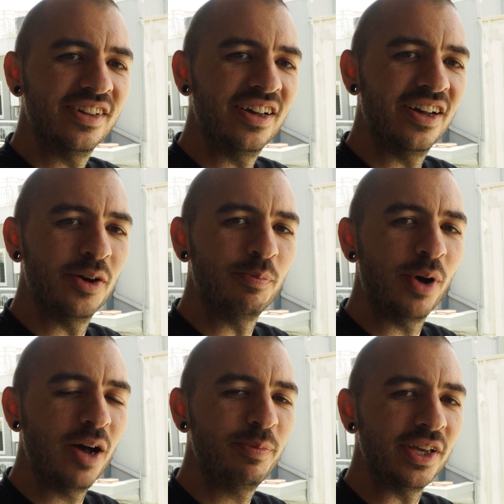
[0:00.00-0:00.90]
uh,
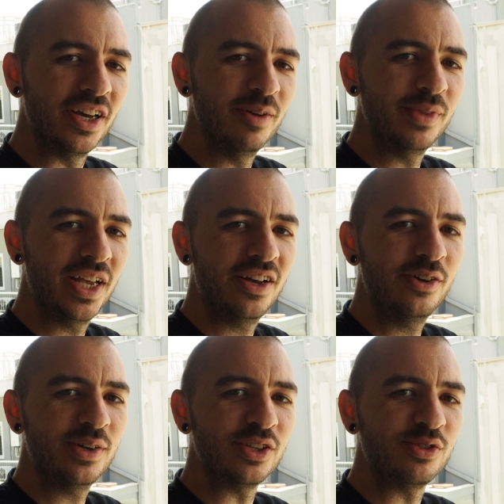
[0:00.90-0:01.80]
popping up
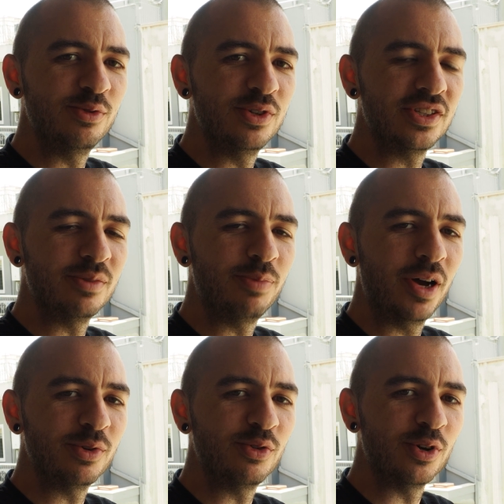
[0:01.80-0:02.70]
now as soon as the
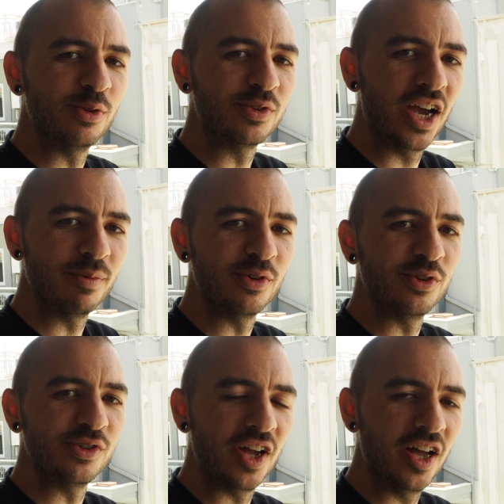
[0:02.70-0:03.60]
Pomodoro timer
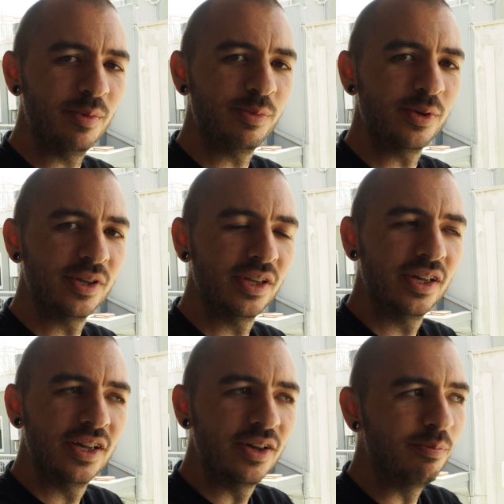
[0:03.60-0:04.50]
is up,
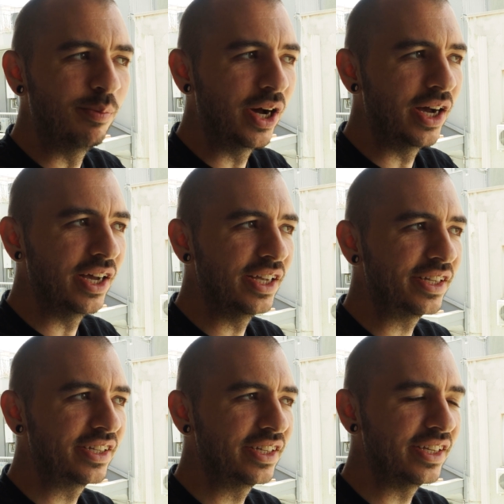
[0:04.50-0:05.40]

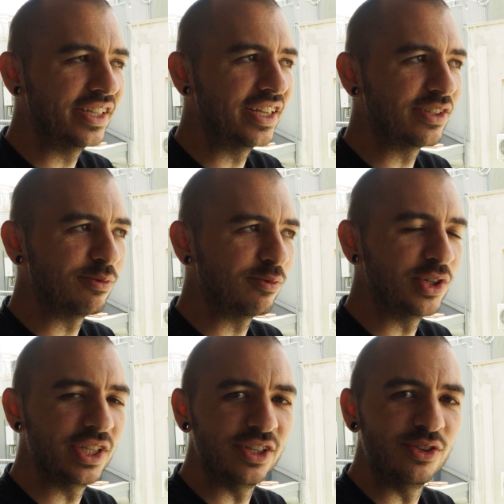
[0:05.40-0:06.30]
but it doesn't
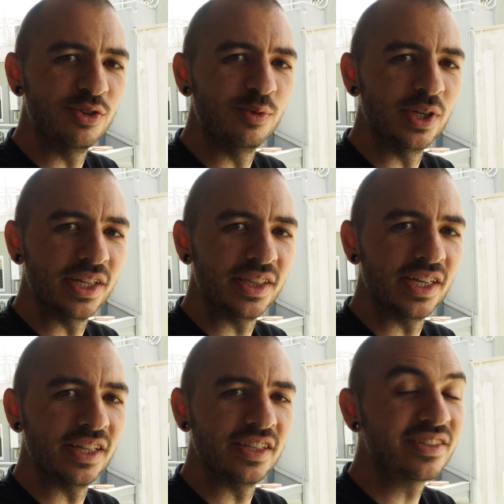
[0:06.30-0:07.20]
really do
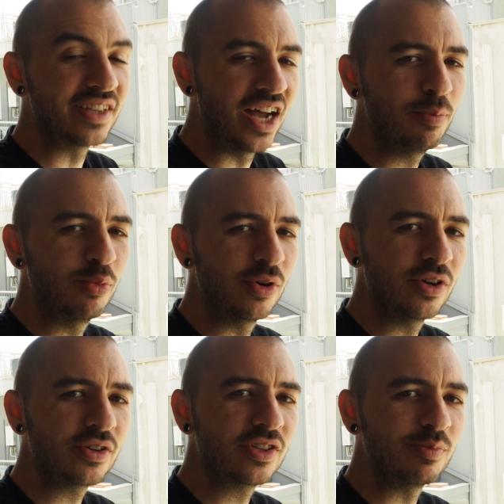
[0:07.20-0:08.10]
anything. The stop
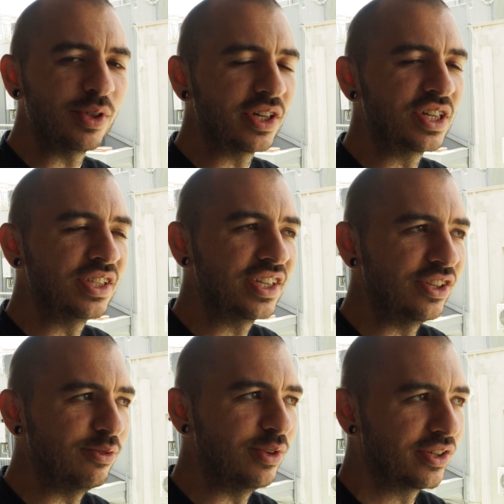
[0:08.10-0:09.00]
works, but the
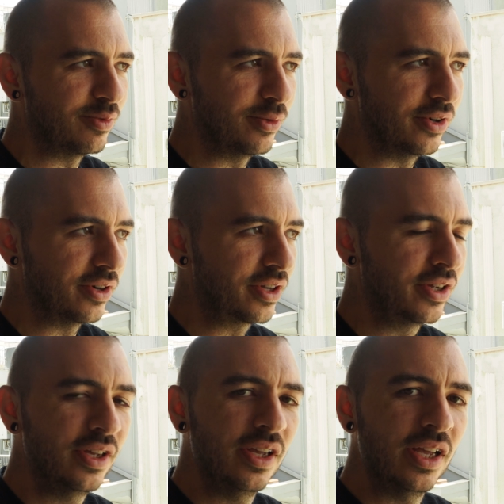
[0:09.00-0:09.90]
continue doesn't work.
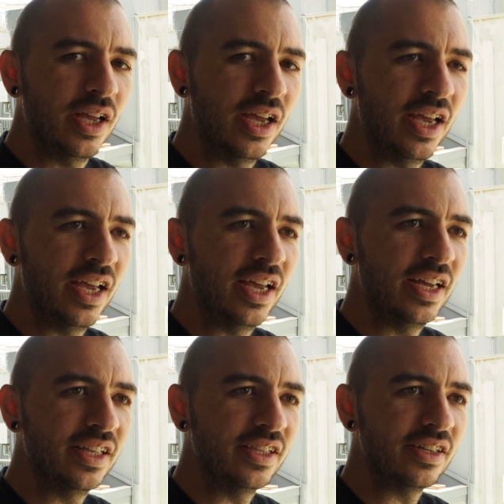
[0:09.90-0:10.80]

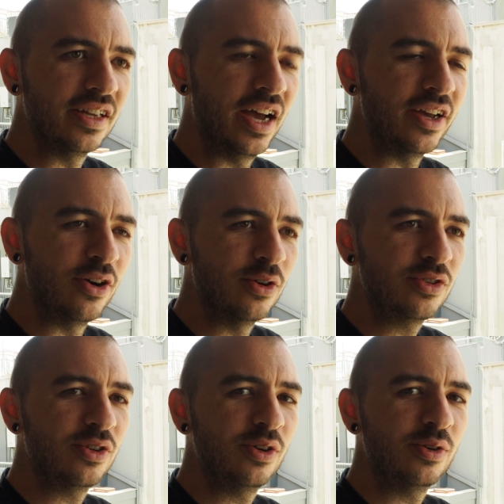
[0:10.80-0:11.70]
And I
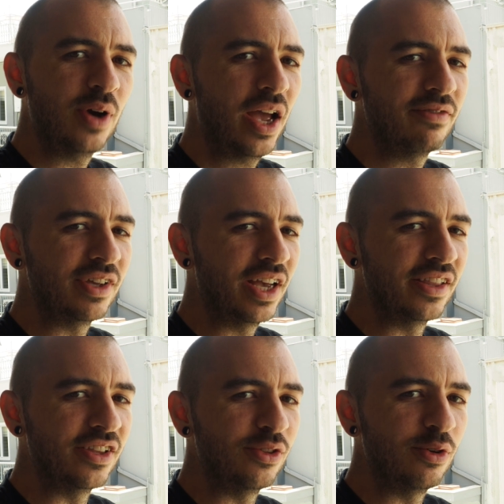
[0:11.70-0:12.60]
also haven't
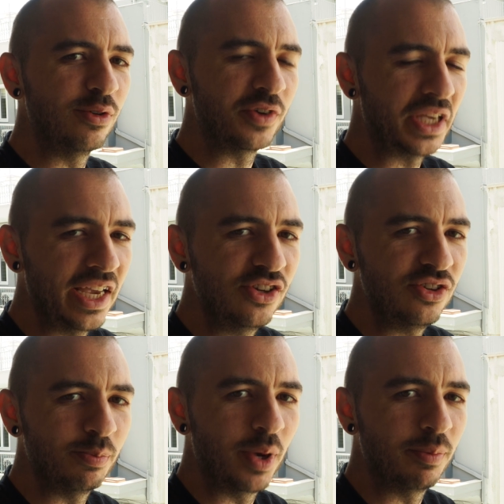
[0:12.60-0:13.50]
gotten the
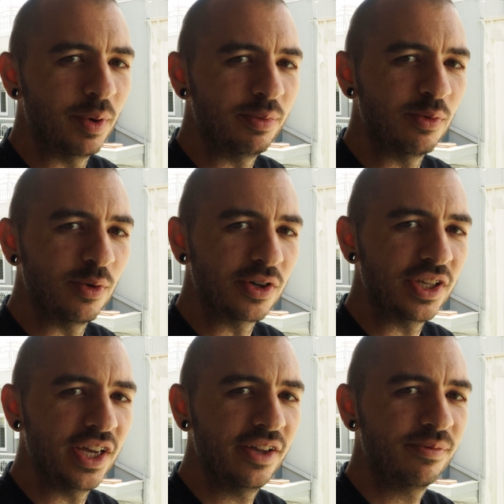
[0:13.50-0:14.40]
notification pop up to
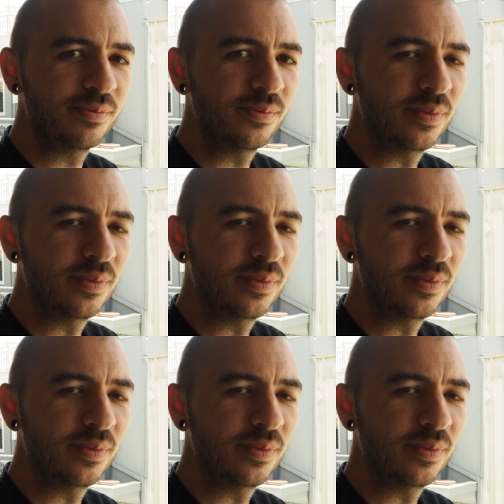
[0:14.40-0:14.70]
work yet.